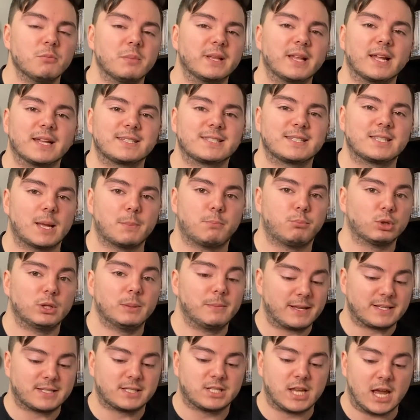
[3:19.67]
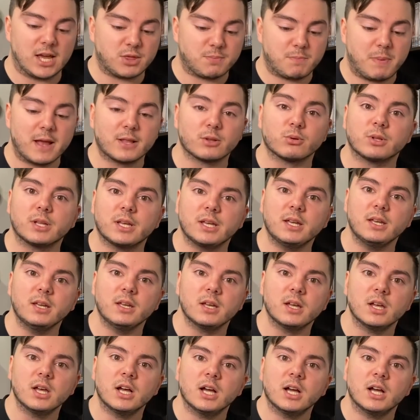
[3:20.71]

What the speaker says: minutes, they put him as death penalty.